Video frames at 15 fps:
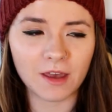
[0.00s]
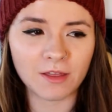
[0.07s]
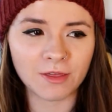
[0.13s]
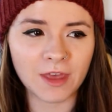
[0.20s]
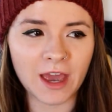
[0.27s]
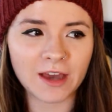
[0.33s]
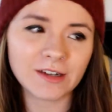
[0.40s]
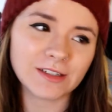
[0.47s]

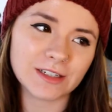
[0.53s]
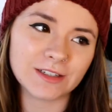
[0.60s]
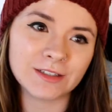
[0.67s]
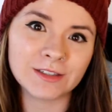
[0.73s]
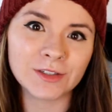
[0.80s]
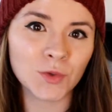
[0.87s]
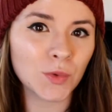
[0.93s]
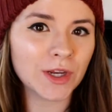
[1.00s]
and that
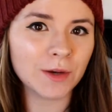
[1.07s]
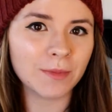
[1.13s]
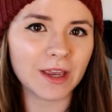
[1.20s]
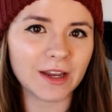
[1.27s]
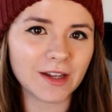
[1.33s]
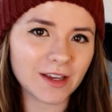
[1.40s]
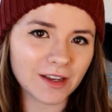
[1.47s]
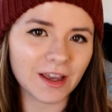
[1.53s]
is
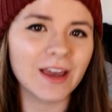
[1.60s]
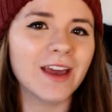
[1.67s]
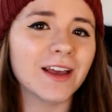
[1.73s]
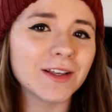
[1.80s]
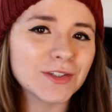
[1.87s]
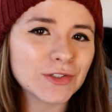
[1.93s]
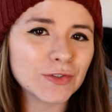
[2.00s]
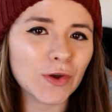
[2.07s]
queerbaiting.
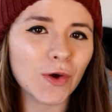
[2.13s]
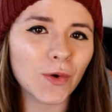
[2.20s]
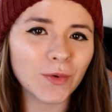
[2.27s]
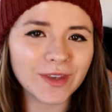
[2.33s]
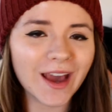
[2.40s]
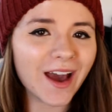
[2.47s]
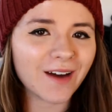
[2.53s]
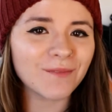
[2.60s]
So
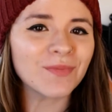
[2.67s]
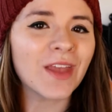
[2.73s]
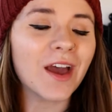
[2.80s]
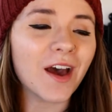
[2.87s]
yeah,